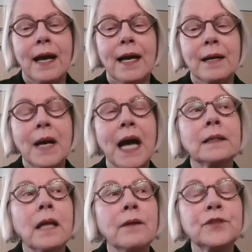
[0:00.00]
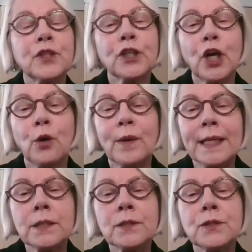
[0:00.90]
I love to go
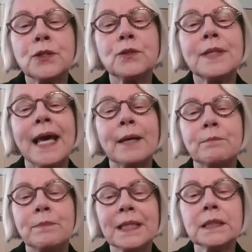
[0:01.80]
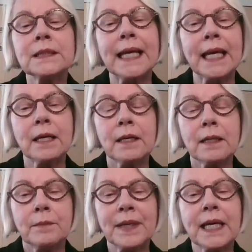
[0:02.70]
into that building
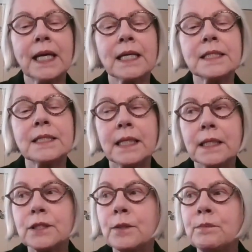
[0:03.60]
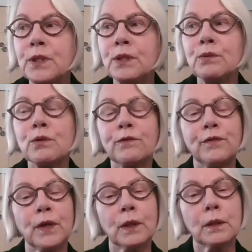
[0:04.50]
because it's a
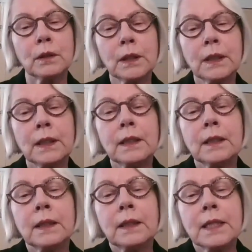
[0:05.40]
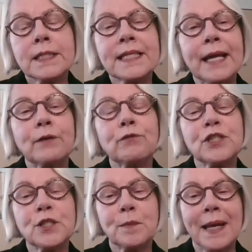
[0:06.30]
beautiful
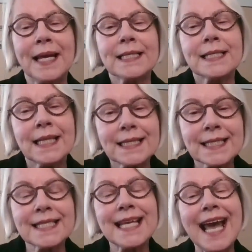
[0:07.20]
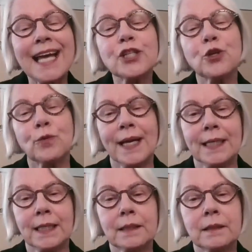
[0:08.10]
sacred space that's
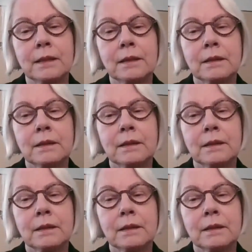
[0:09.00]
saturated